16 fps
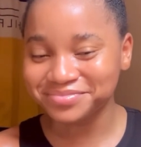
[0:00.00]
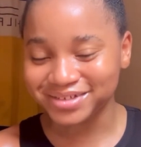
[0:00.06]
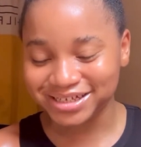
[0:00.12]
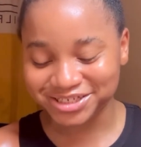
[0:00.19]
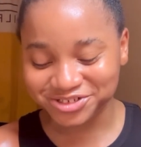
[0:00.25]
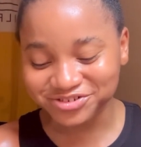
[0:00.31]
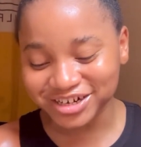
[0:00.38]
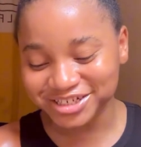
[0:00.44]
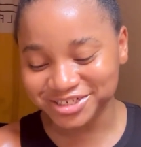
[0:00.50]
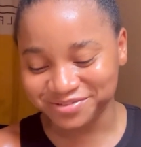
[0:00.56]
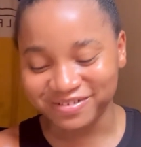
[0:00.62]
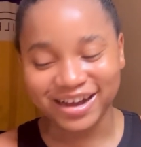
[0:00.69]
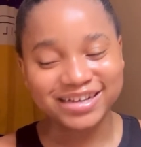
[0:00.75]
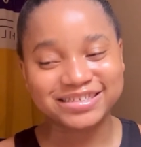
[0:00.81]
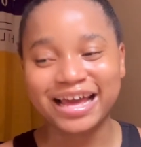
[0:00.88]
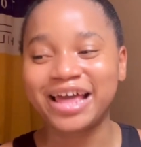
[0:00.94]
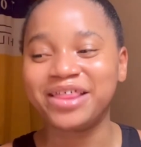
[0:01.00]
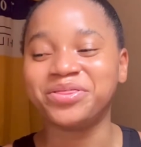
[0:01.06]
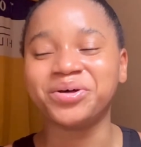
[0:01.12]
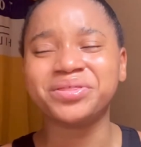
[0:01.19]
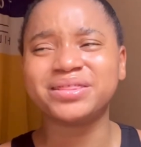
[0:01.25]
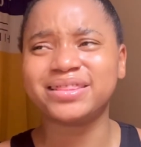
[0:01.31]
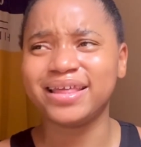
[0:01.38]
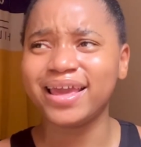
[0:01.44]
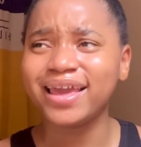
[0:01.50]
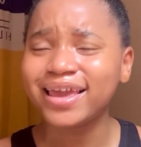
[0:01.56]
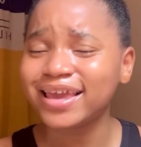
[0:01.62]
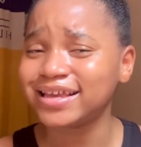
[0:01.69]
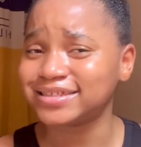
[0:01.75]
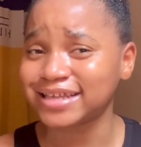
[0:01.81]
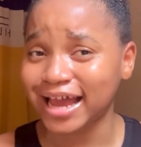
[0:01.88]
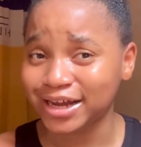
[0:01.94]
Stretch marks, I don't
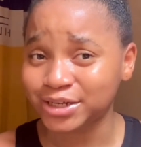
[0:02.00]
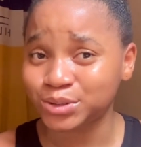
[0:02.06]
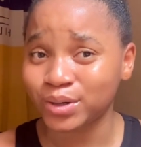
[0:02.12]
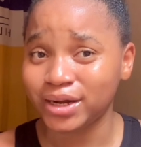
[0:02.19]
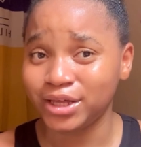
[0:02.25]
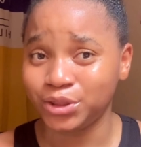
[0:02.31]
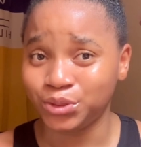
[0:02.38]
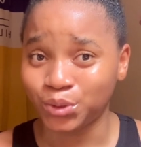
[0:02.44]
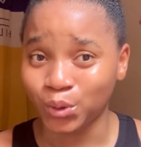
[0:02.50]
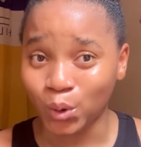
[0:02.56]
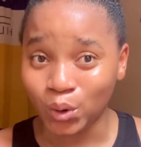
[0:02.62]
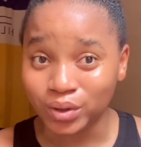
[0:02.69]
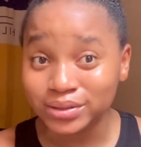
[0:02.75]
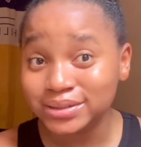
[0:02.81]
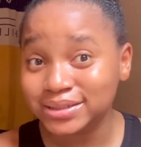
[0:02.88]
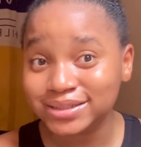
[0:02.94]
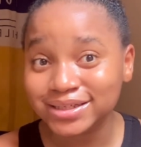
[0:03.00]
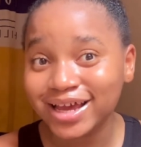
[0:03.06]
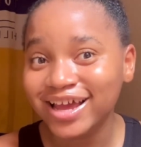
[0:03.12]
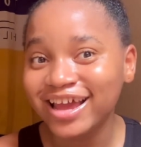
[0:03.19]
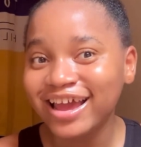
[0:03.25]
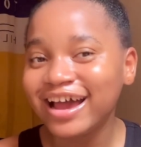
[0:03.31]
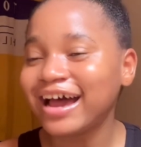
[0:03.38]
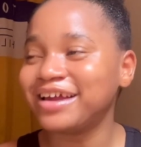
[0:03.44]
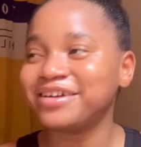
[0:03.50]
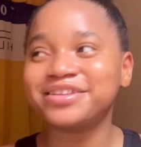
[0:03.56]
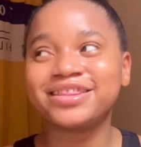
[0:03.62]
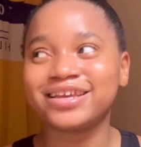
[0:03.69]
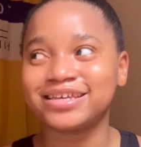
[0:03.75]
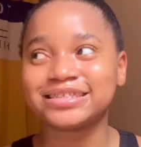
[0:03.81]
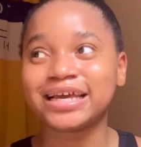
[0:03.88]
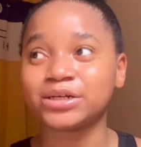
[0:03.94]
think it actually does. I don't
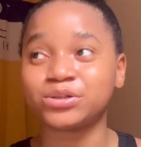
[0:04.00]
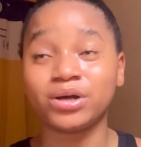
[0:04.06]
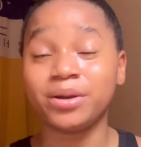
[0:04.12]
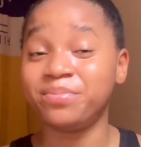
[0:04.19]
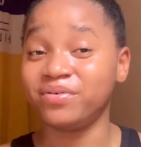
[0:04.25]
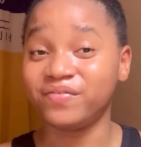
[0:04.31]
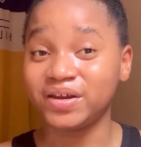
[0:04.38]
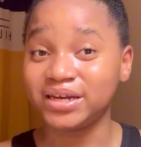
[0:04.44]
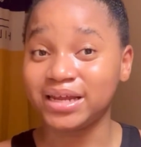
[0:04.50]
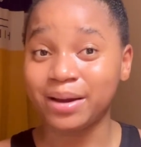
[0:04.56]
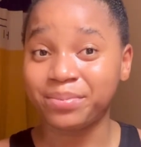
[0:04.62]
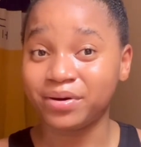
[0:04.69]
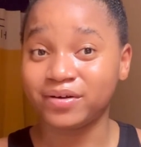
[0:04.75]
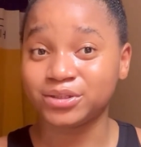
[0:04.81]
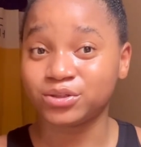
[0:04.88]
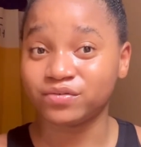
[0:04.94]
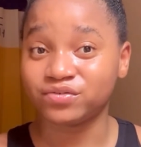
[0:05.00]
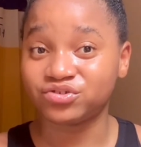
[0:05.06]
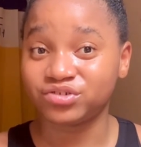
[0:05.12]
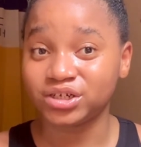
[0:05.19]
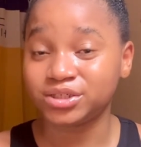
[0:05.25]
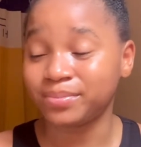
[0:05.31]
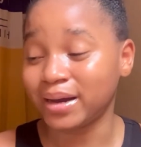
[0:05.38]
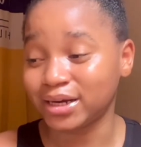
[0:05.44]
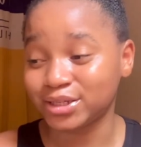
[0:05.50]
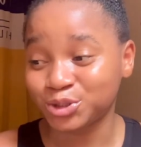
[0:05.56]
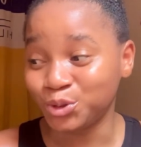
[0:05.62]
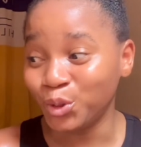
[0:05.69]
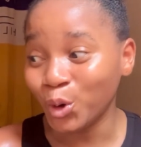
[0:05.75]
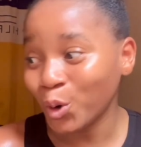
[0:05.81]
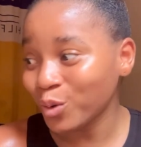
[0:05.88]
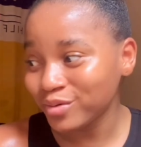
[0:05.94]
think it actually prevents the appearance of stretch marks.
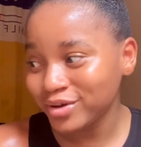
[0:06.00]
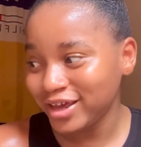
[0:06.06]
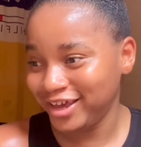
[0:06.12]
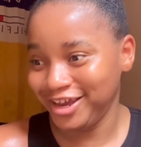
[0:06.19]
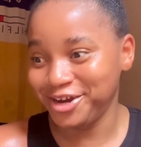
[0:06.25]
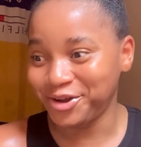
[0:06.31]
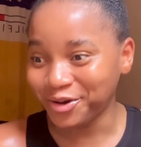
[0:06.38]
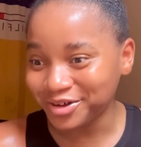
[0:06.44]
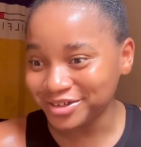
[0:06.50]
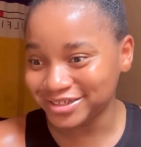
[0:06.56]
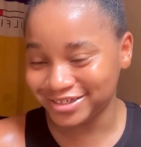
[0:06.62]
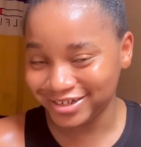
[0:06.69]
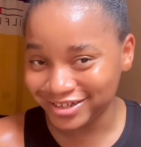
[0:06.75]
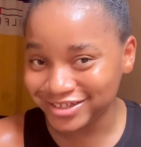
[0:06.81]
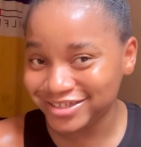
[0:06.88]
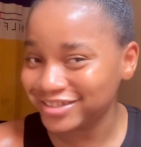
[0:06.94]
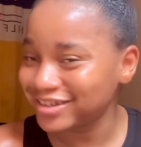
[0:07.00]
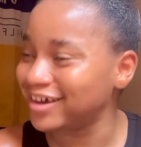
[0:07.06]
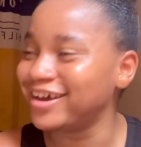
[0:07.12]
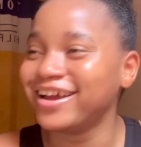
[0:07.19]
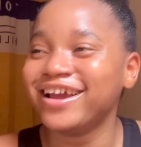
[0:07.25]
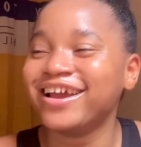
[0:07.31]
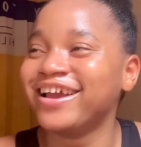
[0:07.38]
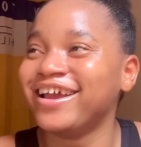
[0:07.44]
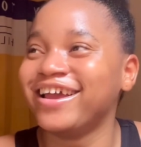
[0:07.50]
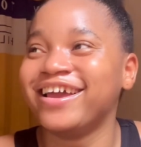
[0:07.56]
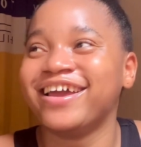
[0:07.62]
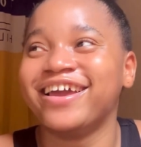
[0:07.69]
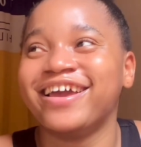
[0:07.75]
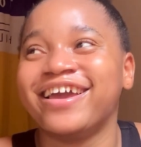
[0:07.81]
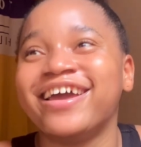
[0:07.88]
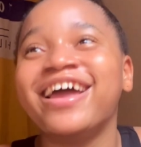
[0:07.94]
No, it doesn't.
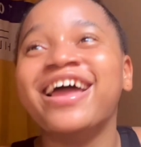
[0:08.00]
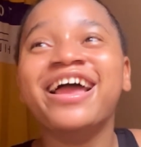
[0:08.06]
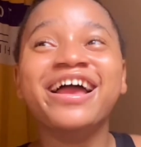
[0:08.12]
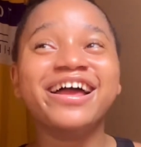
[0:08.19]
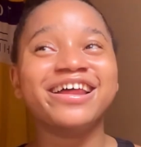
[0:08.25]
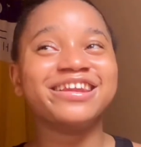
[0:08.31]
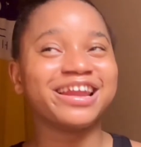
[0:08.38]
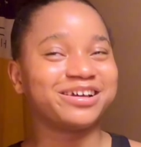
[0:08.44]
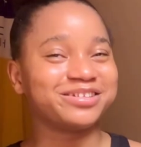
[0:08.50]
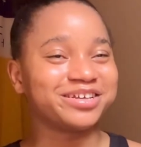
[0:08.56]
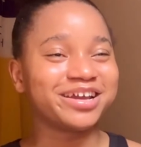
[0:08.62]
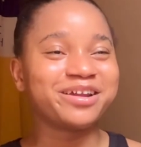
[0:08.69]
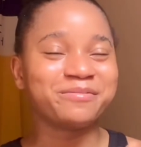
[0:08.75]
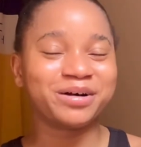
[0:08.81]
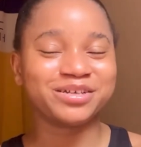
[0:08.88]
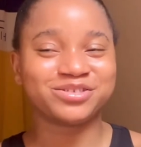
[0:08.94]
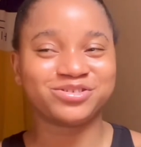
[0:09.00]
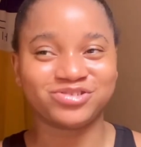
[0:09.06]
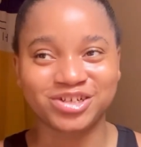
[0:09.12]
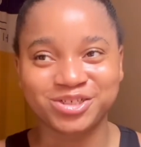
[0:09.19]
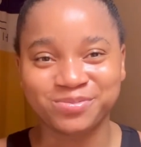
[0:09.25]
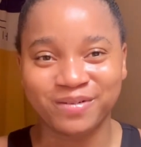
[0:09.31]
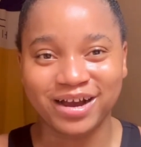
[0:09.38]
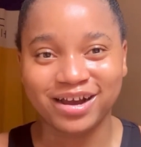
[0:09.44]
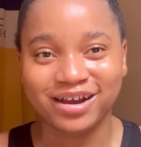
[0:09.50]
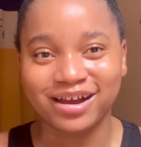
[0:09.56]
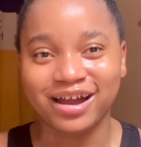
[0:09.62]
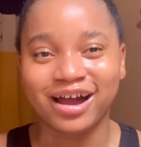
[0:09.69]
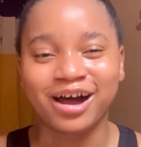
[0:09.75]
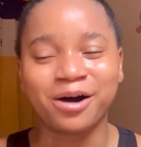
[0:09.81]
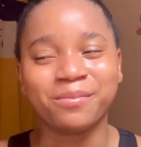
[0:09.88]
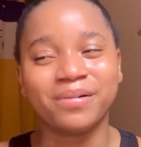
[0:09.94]
Now talking about stretch mark,
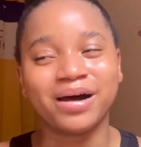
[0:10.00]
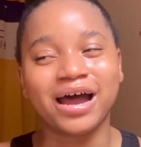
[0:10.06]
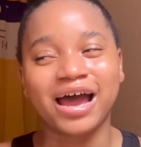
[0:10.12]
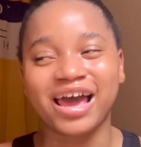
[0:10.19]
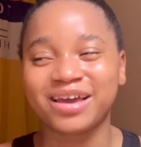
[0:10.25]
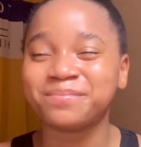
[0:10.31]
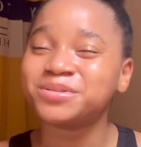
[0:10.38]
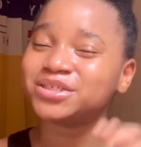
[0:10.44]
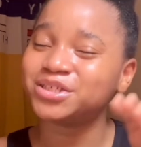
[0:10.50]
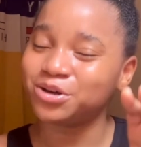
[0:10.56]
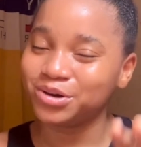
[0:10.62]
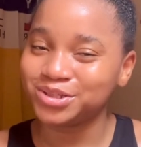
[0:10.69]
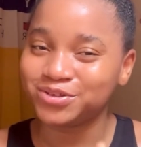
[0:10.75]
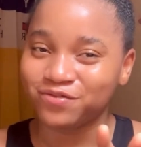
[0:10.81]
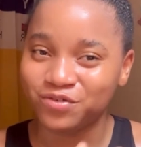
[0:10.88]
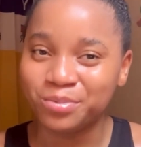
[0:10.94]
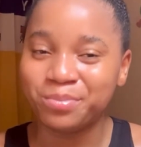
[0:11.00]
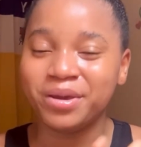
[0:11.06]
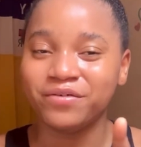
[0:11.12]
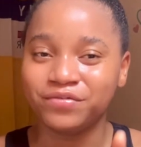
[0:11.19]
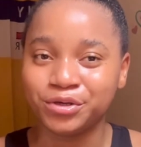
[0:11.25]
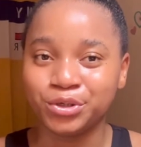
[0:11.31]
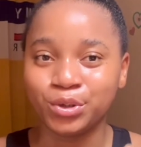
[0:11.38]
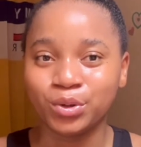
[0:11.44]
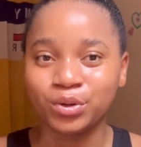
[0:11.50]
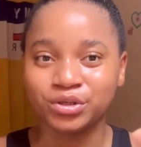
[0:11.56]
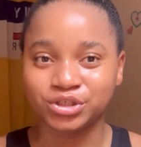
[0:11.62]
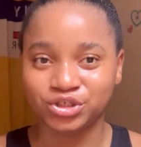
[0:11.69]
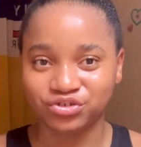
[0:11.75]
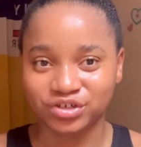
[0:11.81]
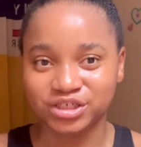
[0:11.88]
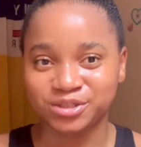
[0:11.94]
I am still going to film a video
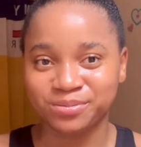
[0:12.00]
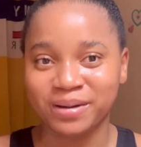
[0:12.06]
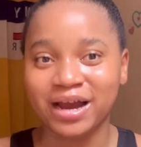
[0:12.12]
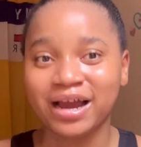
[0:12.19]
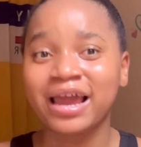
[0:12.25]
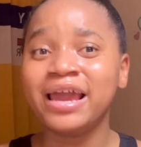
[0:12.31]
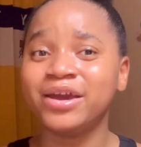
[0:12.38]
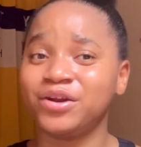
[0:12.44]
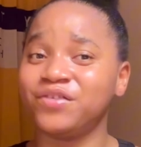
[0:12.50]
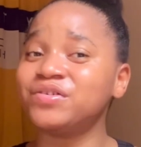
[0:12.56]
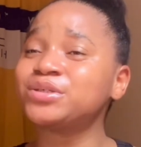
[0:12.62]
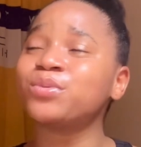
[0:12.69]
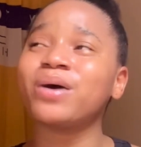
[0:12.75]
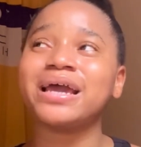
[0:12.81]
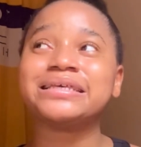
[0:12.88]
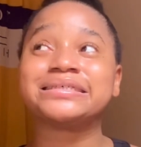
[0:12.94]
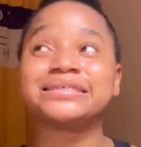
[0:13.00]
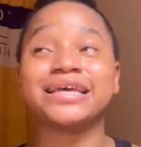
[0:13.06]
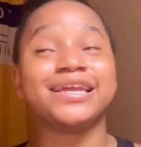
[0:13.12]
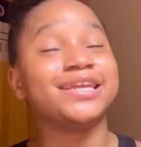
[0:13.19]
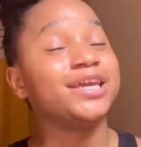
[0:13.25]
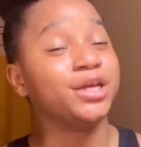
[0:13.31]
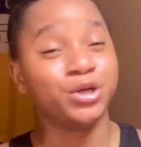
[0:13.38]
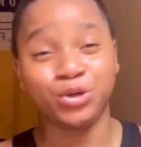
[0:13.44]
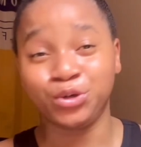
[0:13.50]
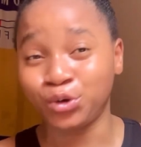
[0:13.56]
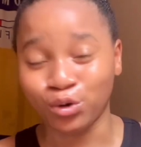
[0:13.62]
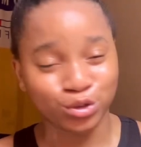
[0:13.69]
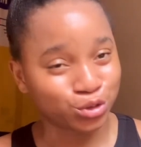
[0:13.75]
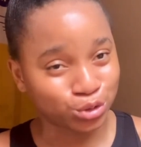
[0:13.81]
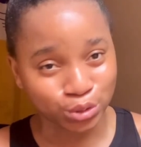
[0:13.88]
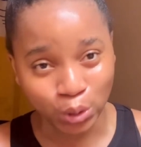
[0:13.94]
on stretch mark. The reason why I said it
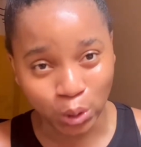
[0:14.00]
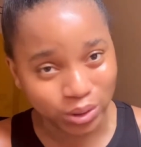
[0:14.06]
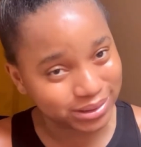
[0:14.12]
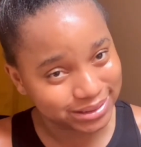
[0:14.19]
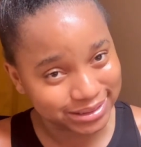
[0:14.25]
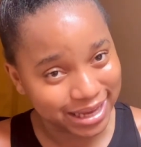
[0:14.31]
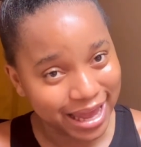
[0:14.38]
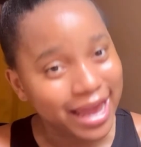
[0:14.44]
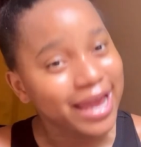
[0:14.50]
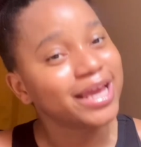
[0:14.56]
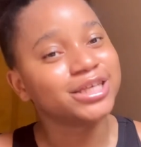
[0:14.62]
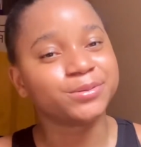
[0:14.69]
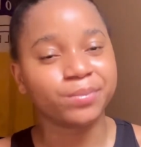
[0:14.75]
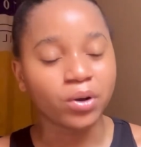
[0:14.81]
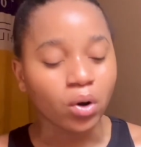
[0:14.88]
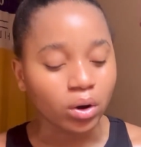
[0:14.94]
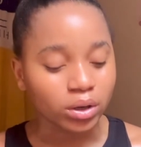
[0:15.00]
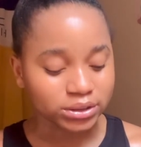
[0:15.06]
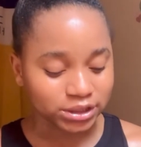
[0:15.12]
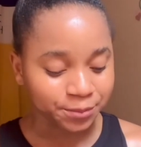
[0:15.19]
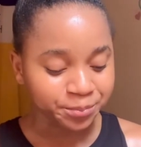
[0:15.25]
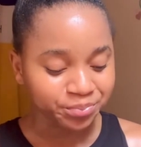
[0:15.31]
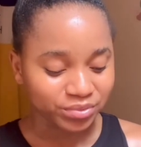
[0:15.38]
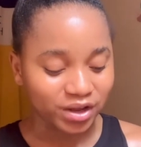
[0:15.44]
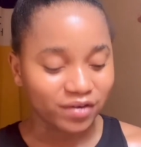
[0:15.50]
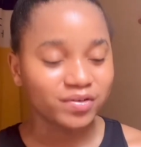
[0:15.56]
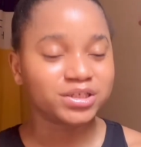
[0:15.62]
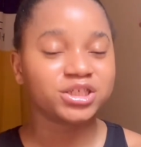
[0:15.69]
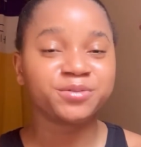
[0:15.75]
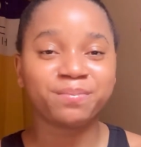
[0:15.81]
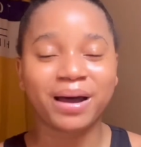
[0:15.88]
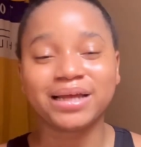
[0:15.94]
does not is because there is
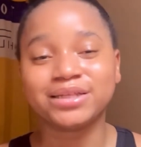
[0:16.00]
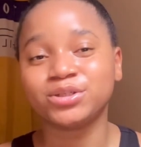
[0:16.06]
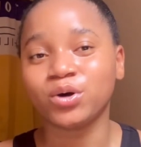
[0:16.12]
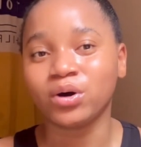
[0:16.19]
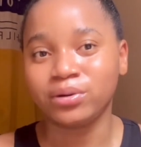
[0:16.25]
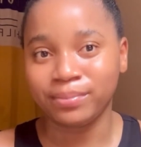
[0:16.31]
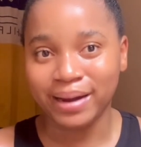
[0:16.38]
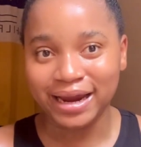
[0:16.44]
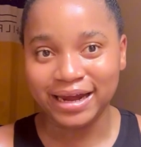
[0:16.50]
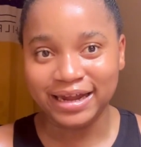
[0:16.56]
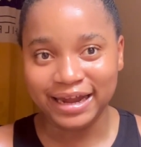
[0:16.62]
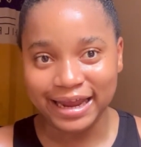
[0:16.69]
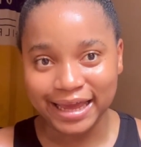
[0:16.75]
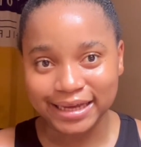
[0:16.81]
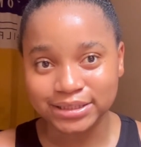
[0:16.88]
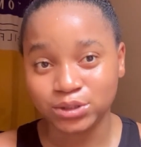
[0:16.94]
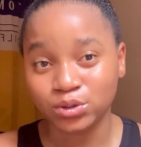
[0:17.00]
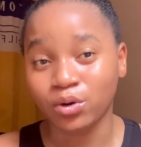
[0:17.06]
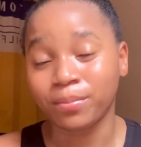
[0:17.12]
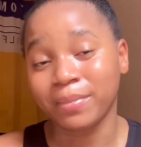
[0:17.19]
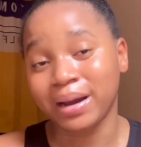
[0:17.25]
this part on my legs, on